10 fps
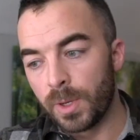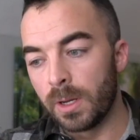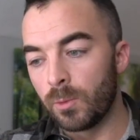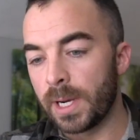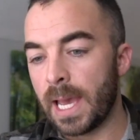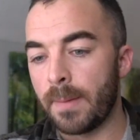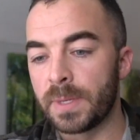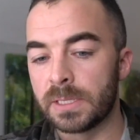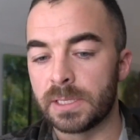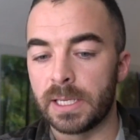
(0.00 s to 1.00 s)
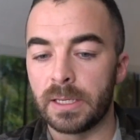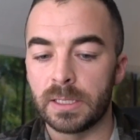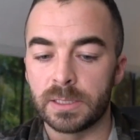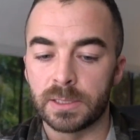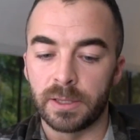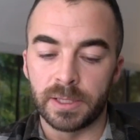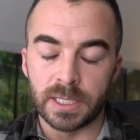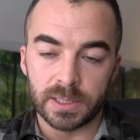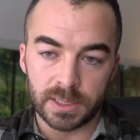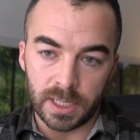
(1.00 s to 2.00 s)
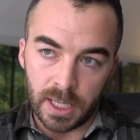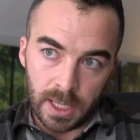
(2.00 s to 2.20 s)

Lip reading: but what happens is this.